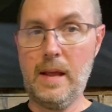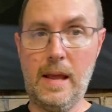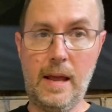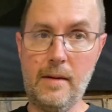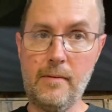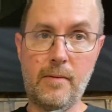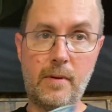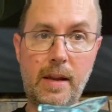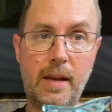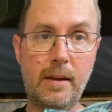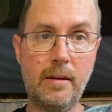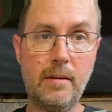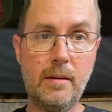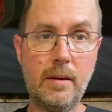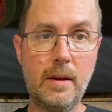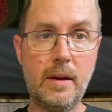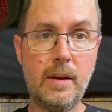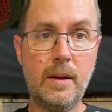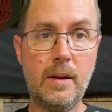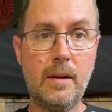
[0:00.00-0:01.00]
every
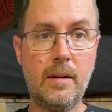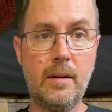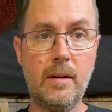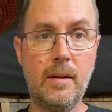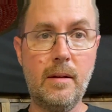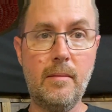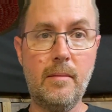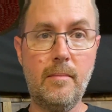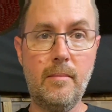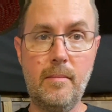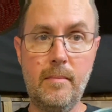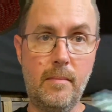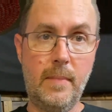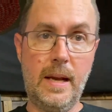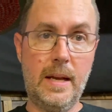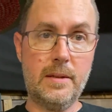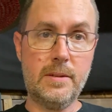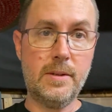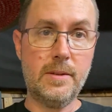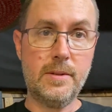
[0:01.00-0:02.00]

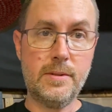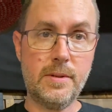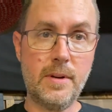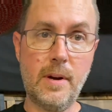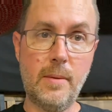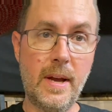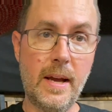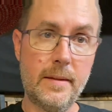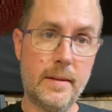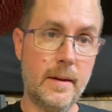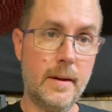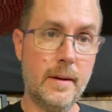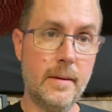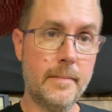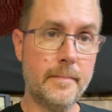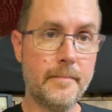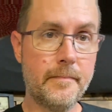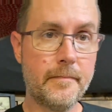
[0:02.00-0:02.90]
major drum out there.